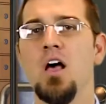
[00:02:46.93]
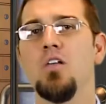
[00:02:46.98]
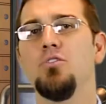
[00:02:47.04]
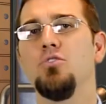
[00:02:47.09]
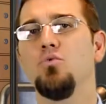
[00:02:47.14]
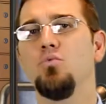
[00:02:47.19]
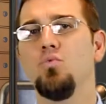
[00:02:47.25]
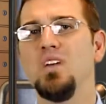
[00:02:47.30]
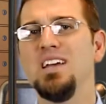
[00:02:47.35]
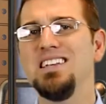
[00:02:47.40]

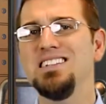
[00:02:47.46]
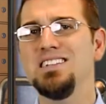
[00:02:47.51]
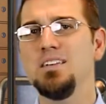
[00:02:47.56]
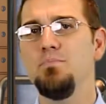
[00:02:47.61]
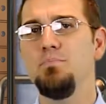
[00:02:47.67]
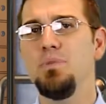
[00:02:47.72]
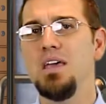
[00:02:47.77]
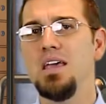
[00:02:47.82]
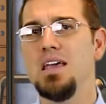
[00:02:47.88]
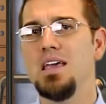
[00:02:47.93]
The
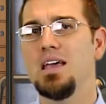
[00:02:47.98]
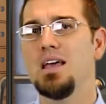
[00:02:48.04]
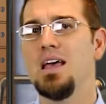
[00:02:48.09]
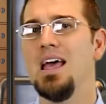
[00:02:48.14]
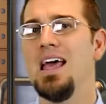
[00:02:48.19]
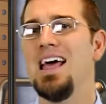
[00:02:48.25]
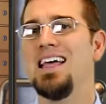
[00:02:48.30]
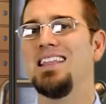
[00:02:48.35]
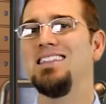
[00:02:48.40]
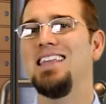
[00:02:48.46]
reason
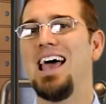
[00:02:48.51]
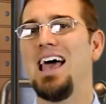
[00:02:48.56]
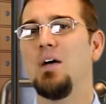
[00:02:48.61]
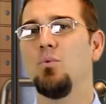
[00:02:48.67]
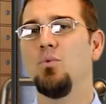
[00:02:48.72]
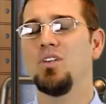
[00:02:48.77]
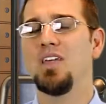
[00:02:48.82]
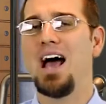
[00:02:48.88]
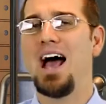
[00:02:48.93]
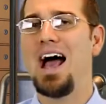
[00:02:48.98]
being
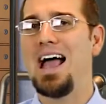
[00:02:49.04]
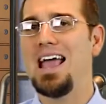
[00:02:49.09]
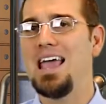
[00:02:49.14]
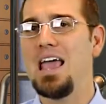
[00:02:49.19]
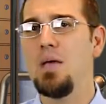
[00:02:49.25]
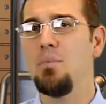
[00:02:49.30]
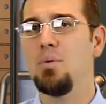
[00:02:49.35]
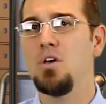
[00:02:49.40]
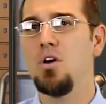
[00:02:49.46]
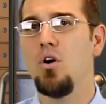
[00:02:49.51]
that with high
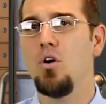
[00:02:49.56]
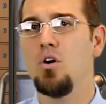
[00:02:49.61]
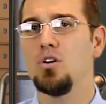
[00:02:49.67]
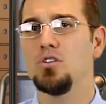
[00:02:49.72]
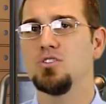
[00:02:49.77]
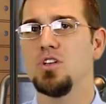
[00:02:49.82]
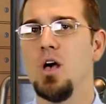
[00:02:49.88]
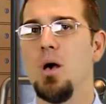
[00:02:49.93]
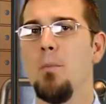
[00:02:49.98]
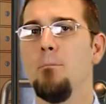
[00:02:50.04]

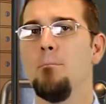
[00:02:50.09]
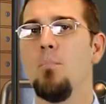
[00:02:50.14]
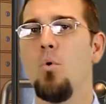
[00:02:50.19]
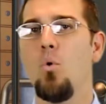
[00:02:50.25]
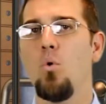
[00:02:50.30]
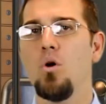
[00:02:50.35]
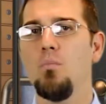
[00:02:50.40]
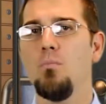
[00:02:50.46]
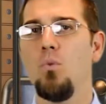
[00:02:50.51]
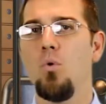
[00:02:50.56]
APRs,
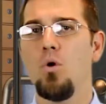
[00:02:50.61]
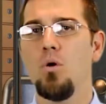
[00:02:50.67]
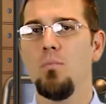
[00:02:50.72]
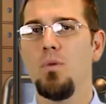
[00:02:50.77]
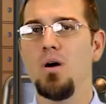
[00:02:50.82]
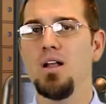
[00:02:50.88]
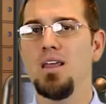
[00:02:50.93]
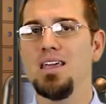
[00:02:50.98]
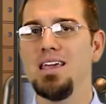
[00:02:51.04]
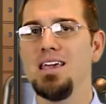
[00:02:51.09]
more and more
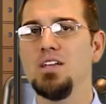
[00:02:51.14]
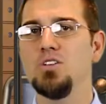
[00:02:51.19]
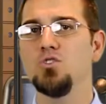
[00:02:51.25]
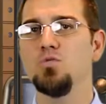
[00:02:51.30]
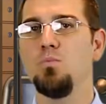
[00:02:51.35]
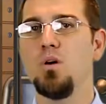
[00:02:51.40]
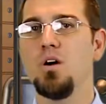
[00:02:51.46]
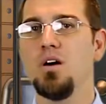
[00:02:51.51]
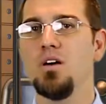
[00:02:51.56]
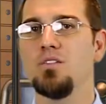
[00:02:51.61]
money
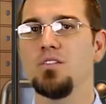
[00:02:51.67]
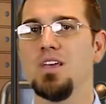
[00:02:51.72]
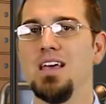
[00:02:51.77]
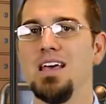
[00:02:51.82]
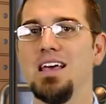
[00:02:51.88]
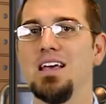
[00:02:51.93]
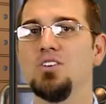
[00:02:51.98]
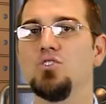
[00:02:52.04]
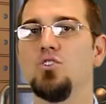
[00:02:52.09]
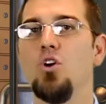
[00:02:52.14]
each
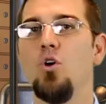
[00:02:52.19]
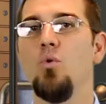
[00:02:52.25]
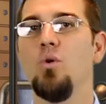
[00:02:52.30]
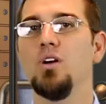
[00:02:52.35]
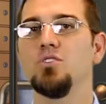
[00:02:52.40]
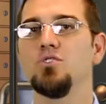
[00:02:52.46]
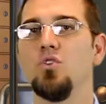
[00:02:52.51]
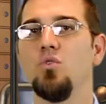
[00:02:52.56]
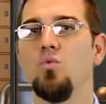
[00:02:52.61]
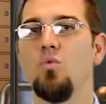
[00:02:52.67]
month is
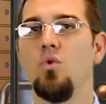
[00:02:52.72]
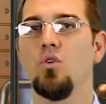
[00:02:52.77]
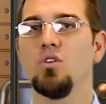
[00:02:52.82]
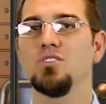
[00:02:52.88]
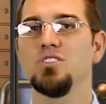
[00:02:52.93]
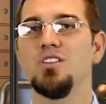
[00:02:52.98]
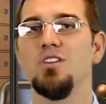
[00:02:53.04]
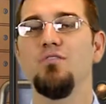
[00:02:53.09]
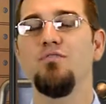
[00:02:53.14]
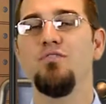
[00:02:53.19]
going
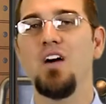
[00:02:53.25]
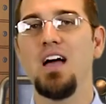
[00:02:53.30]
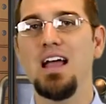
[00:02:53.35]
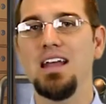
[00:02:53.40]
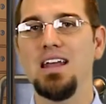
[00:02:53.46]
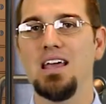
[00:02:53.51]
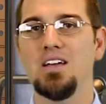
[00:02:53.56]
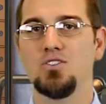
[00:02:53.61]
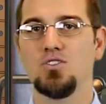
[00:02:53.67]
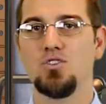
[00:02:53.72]
towards the
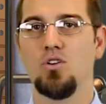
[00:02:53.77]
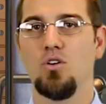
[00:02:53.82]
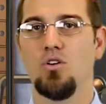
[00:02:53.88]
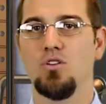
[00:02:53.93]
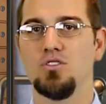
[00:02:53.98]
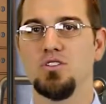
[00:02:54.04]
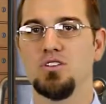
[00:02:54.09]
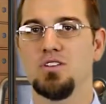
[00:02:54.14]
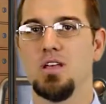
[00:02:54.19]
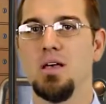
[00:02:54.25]
finance
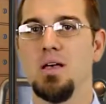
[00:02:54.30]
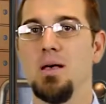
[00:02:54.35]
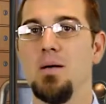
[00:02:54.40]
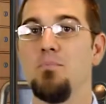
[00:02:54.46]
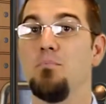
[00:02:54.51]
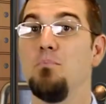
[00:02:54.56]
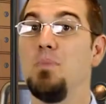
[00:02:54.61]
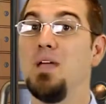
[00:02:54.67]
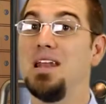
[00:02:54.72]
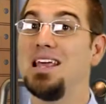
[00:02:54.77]
charges,
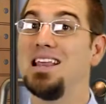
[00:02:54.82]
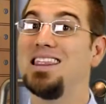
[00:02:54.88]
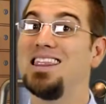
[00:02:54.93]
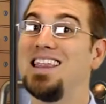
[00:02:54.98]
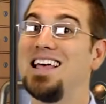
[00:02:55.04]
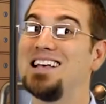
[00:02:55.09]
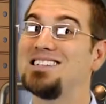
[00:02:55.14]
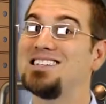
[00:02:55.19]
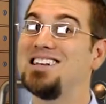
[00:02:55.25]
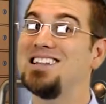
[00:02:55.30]
meaning
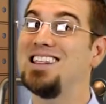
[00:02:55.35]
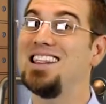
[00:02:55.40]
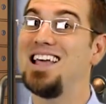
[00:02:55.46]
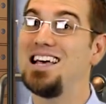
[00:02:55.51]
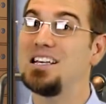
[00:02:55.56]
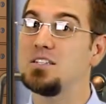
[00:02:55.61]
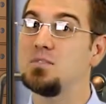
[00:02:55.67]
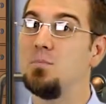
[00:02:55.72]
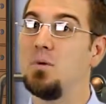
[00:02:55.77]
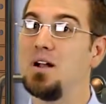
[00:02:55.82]
less and
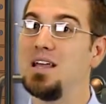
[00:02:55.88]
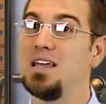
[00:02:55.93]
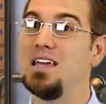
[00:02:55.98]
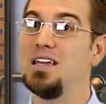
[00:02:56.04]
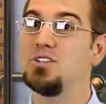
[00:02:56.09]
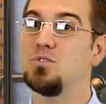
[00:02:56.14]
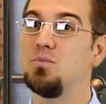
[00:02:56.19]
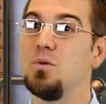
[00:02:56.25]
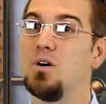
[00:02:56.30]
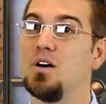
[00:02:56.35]
less money
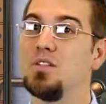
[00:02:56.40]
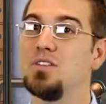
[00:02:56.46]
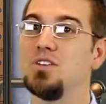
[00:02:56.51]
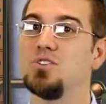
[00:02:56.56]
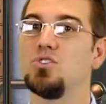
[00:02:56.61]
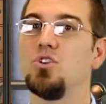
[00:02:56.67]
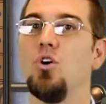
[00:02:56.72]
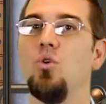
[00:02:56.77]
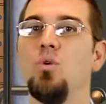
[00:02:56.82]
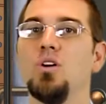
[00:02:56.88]
each month
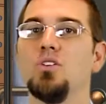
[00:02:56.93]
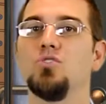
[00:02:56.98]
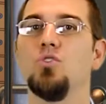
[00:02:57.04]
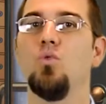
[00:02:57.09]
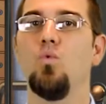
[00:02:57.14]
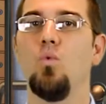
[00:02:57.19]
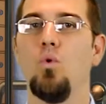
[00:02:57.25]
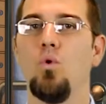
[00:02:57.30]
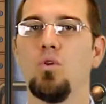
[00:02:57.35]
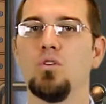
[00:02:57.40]
is going
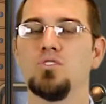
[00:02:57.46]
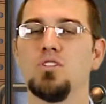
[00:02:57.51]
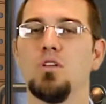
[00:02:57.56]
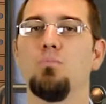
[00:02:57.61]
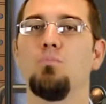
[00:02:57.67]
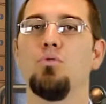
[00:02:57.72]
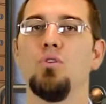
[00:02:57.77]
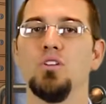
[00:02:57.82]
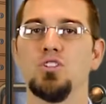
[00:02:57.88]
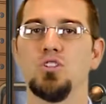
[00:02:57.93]
towards the
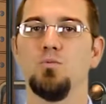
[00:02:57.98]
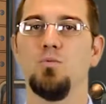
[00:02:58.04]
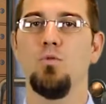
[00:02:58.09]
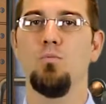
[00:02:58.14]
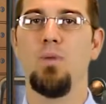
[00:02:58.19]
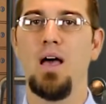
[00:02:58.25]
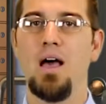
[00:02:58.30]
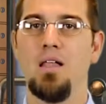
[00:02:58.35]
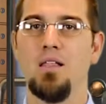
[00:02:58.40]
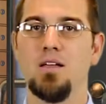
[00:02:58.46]
principal
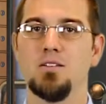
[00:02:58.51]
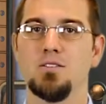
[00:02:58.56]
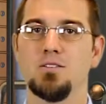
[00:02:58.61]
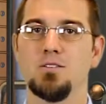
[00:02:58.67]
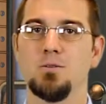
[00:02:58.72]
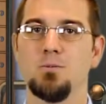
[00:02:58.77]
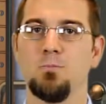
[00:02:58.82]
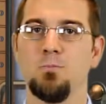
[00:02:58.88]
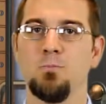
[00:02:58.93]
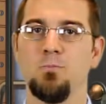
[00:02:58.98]

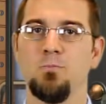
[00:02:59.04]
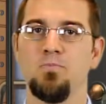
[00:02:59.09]
balance.